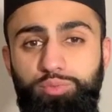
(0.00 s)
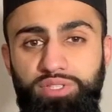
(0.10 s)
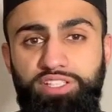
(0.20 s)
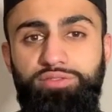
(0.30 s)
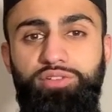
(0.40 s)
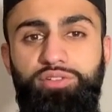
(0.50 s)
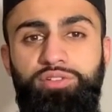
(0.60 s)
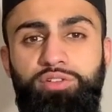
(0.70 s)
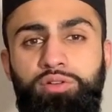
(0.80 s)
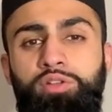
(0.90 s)
believer
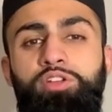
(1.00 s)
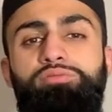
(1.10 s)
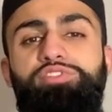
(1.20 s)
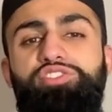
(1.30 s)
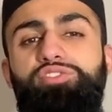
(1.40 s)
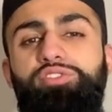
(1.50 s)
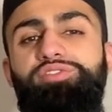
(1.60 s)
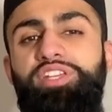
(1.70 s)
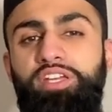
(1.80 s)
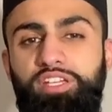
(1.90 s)

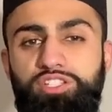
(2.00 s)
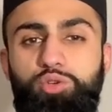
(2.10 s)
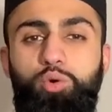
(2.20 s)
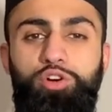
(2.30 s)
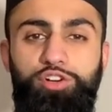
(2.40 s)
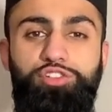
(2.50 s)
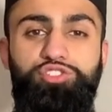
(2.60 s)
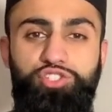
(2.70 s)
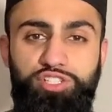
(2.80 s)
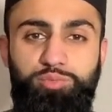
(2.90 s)
reserves his or her
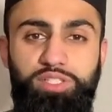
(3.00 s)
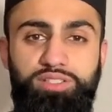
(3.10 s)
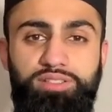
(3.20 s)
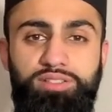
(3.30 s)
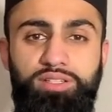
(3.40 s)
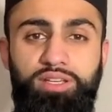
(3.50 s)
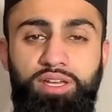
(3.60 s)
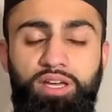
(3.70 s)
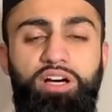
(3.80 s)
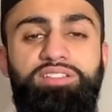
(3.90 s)
judgment
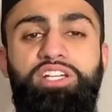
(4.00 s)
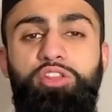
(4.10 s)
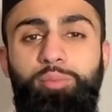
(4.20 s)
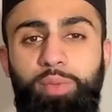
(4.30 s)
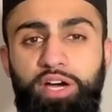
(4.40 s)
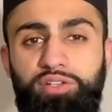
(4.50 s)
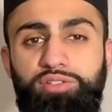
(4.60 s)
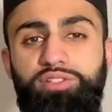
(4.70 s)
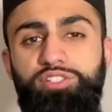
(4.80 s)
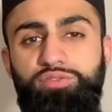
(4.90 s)
until the
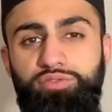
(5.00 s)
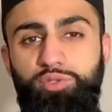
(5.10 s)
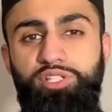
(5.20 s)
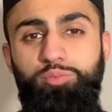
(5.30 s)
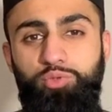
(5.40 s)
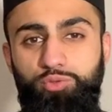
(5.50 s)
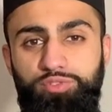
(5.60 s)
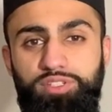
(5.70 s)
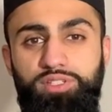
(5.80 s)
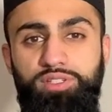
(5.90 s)
matter is fully
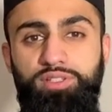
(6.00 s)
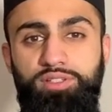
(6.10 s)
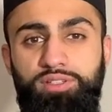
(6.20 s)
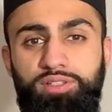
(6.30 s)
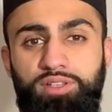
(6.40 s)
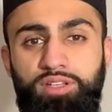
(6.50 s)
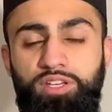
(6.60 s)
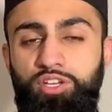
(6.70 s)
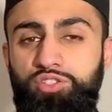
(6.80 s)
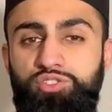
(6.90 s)
proven.
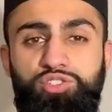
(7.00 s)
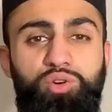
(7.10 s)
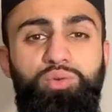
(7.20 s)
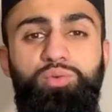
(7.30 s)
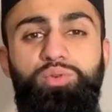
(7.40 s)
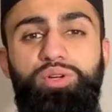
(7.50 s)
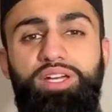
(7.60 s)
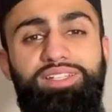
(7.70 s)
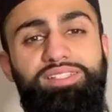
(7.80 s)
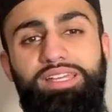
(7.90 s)
So it
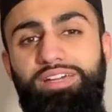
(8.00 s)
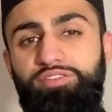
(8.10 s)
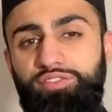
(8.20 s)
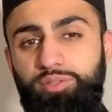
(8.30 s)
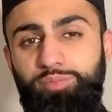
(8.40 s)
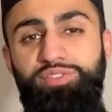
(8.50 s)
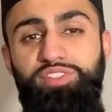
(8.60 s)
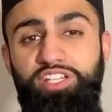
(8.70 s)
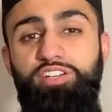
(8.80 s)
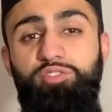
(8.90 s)
is not
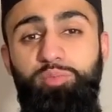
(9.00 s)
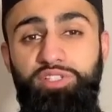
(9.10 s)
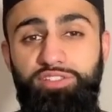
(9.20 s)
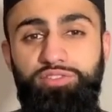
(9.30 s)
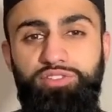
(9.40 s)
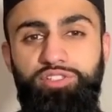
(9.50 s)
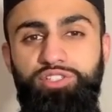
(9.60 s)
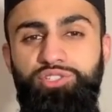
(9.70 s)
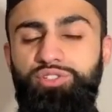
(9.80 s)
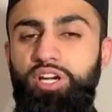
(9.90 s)
befitting of a believer
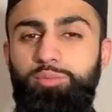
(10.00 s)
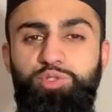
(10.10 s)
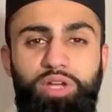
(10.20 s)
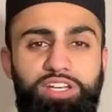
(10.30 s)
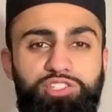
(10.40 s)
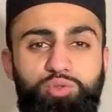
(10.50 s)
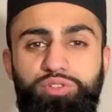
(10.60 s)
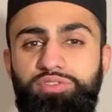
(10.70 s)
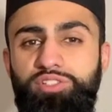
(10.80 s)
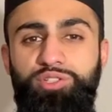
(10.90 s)
to come to any sort of
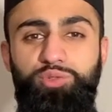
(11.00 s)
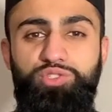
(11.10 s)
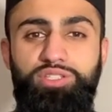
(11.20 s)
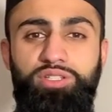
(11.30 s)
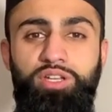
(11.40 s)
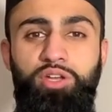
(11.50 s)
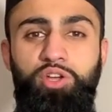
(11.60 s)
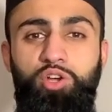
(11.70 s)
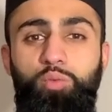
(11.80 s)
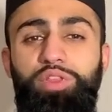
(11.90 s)
conclusion
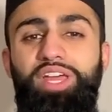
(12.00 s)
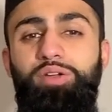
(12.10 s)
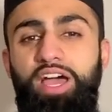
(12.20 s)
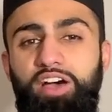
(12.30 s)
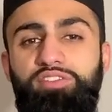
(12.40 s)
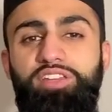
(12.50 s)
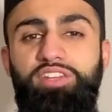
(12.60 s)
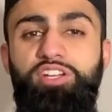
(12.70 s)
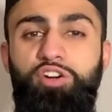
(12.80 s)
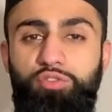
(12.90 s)
without having the
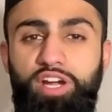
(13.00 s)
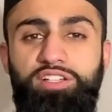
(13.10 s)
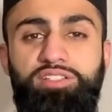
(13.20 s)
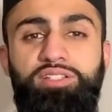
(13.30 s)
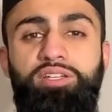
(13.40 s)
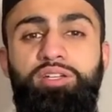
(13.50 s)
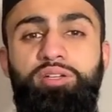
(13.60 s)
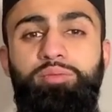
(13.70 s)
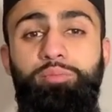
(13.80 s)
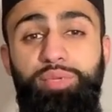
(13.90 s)
correct
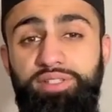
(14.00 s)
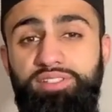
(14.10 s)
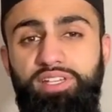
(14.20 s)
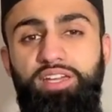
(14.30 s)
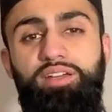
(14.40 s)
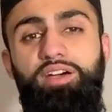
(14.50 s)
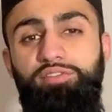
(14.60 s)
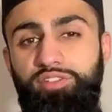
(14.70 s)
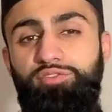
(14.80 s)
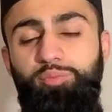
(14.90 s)
bits of
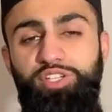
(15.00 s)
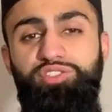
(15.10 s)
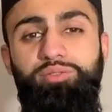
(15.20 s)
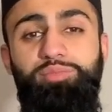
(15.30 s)
information